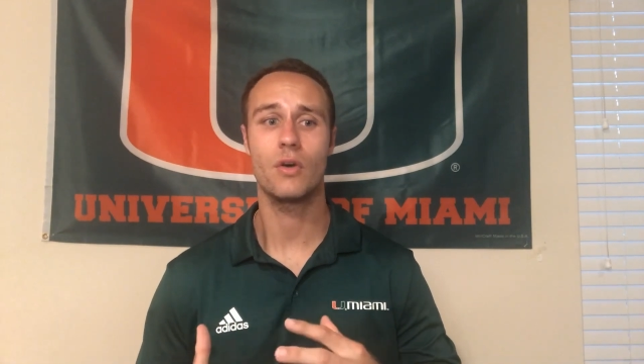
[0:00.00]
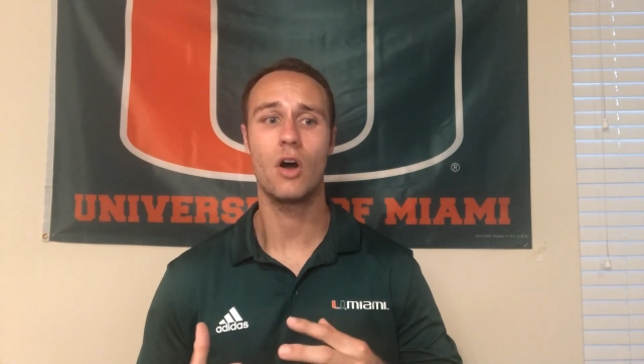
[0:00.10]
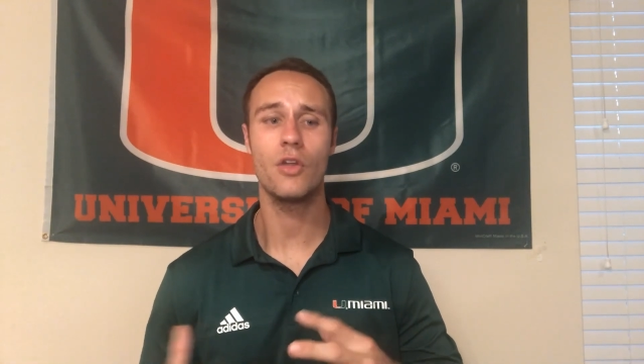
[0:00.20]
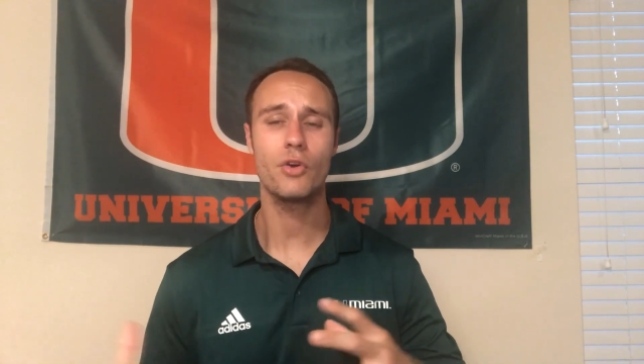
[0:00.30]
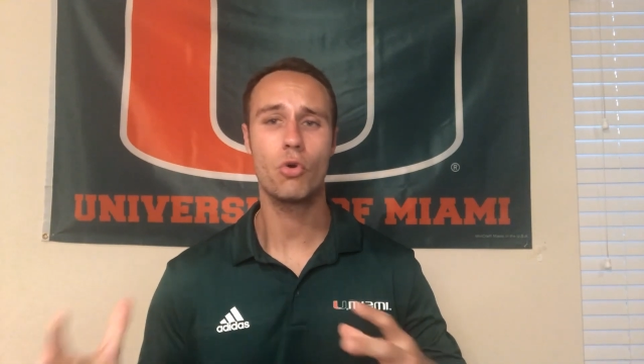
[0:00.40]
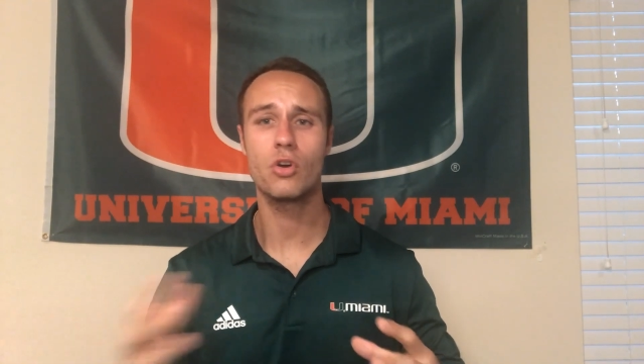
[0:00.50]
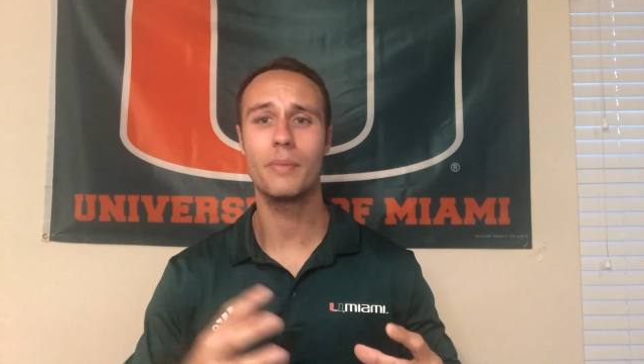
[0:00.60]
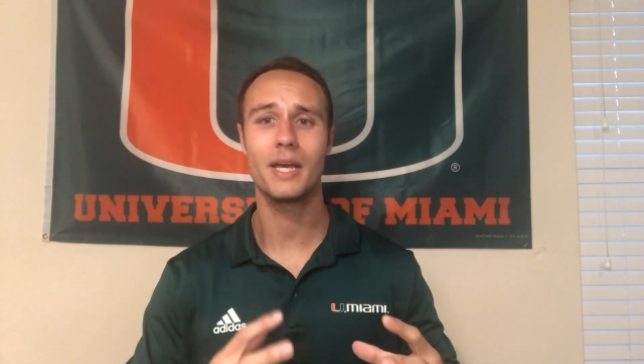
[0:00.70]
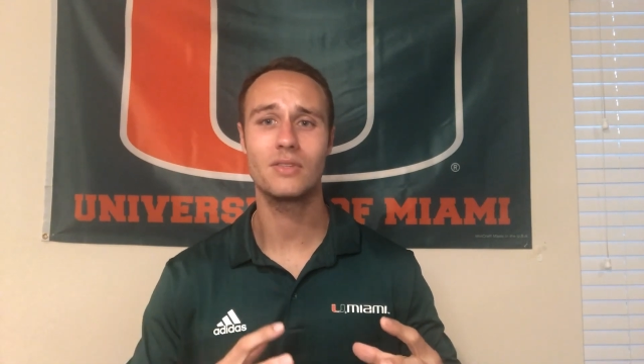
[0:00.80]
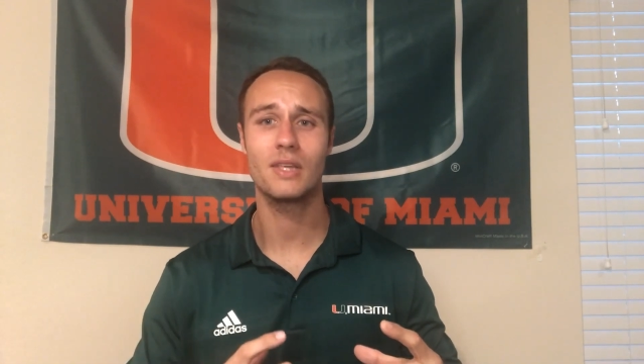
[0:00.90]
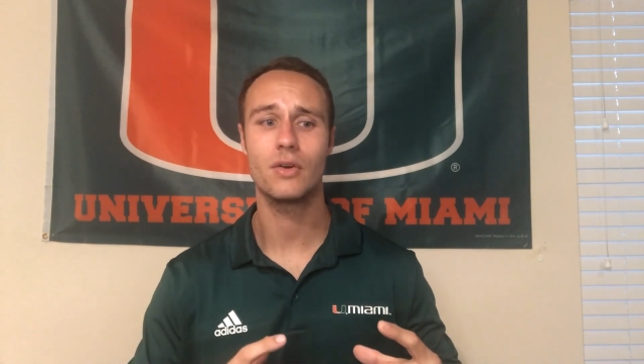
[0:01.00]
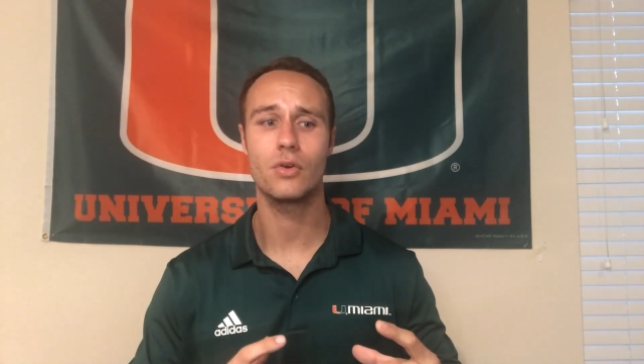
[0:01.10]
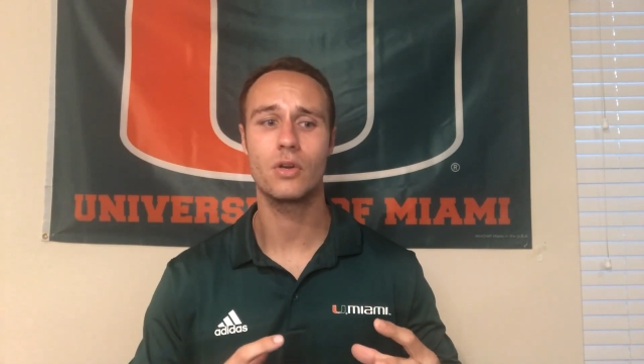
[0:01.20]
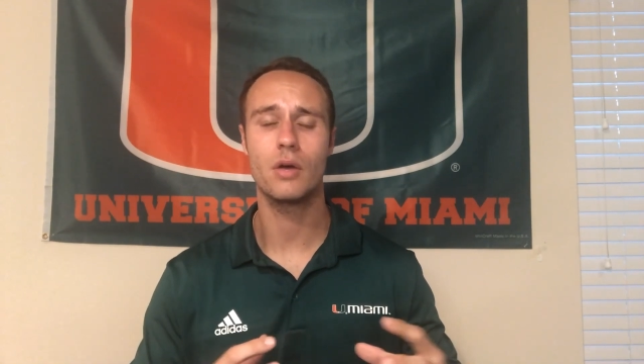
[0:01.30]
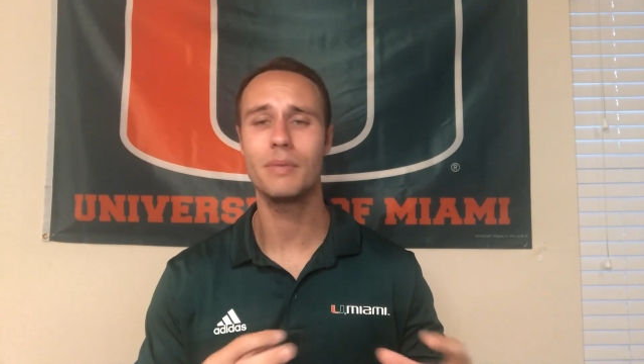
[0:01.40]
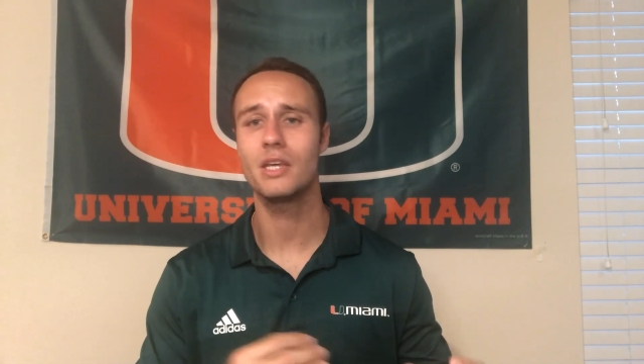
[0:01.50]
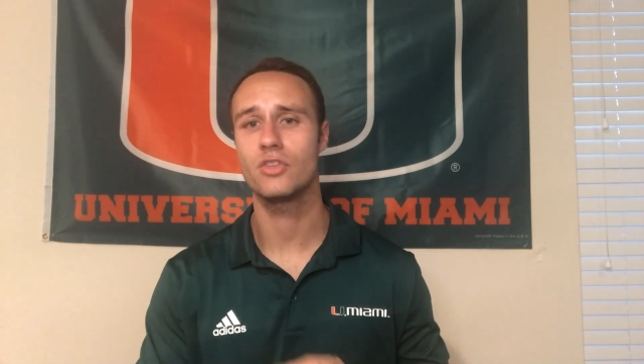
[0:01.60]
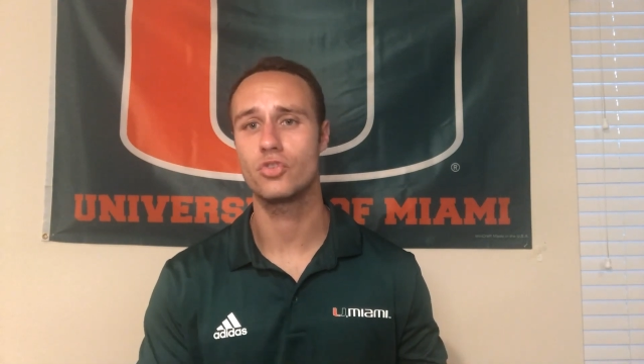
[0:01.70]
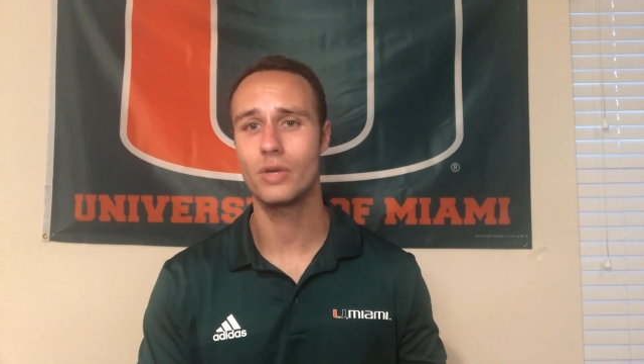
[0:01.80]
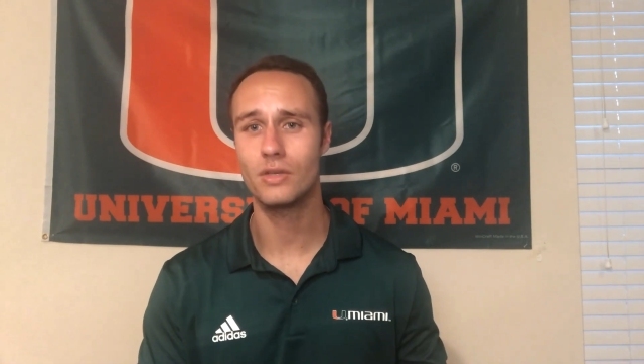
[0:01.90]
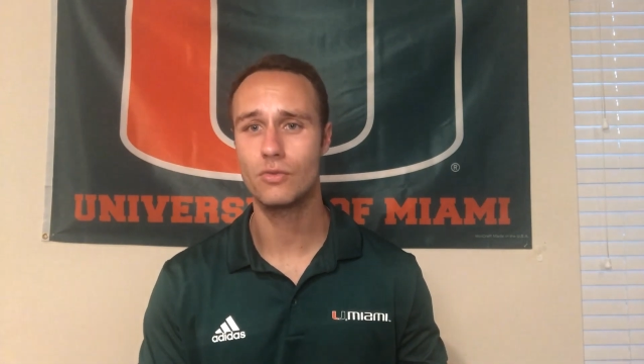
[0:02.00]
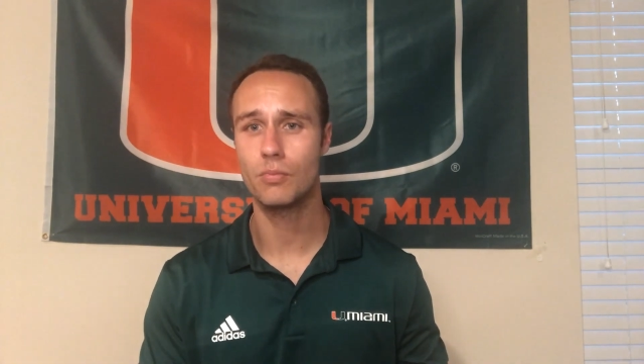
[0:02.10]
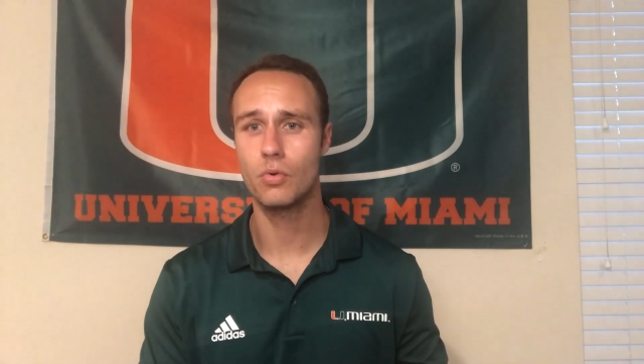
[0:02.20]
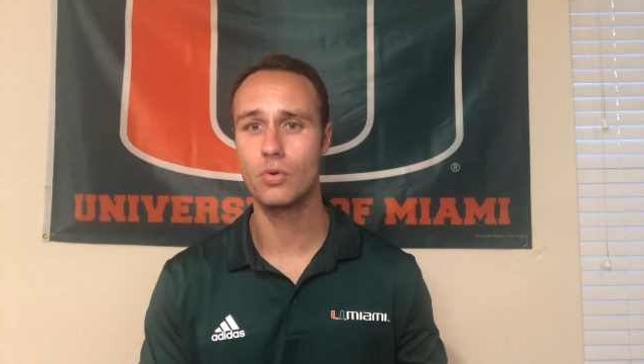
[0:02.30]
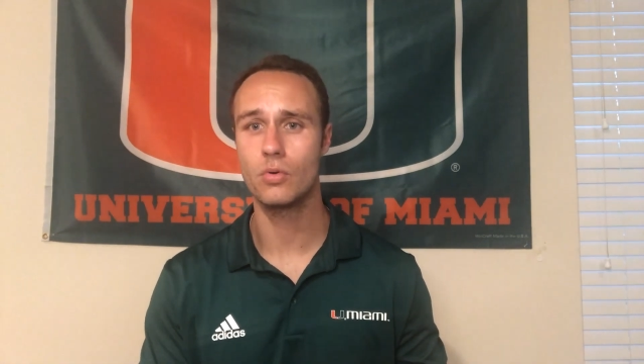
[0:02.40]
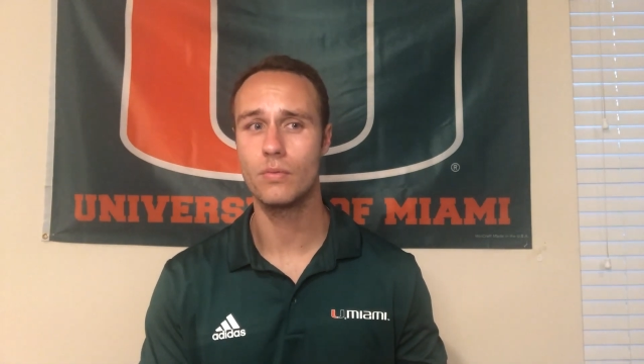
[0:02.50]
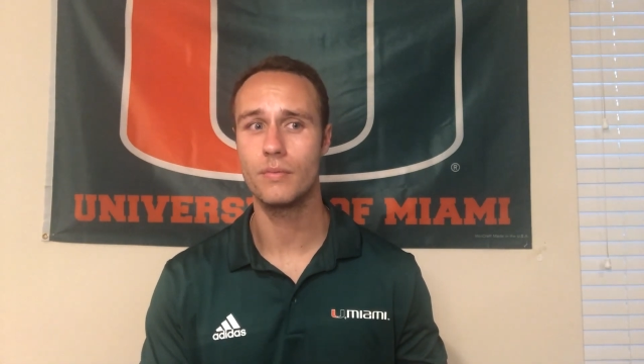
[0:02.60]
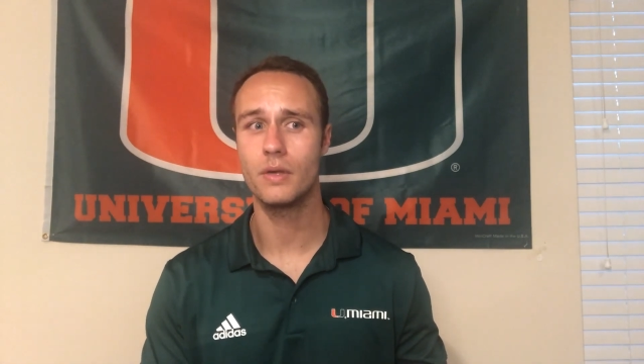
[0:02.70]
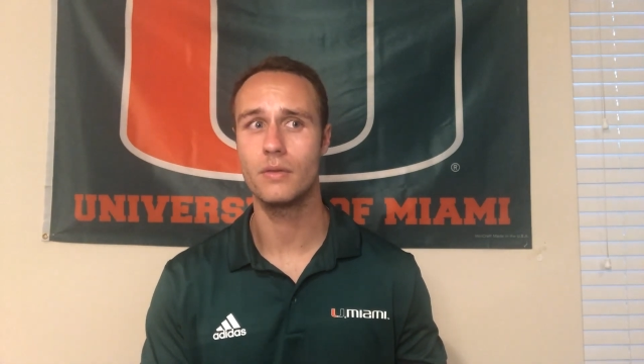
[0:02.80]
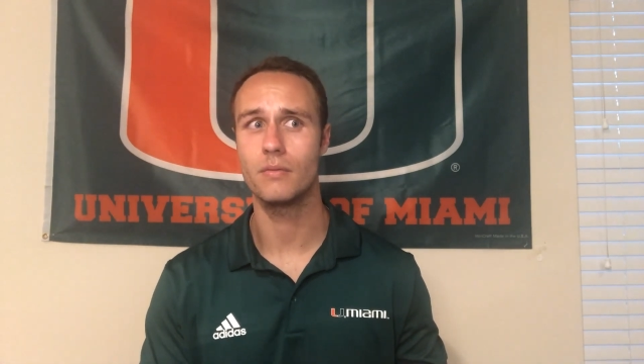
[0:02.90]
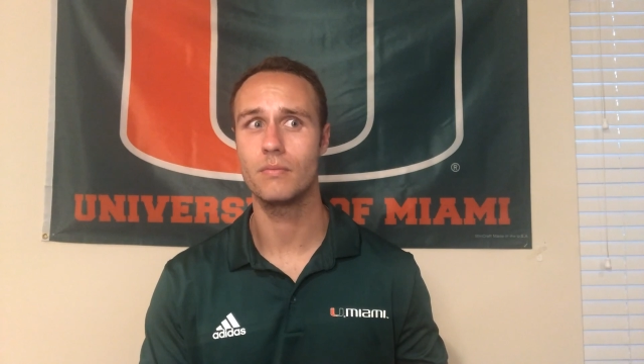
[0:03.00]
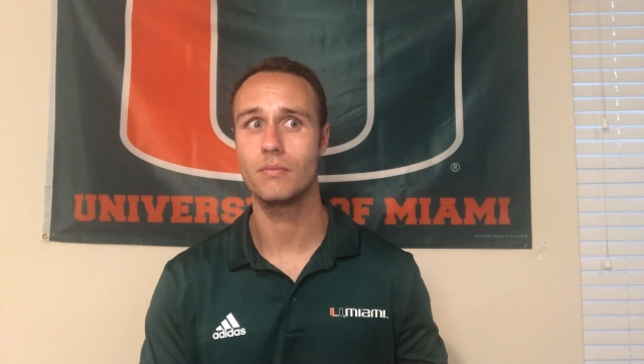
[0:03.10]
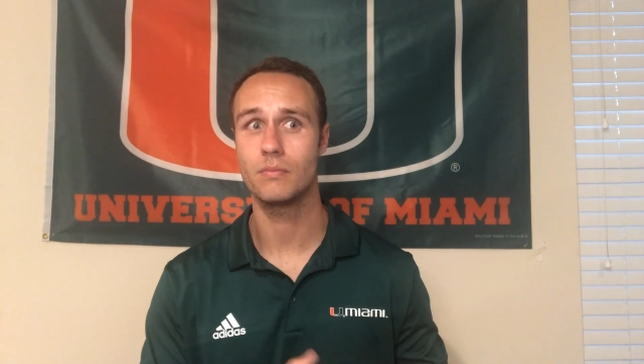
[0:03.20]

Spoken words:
all the quarterbacks that are coming in the transfer portal and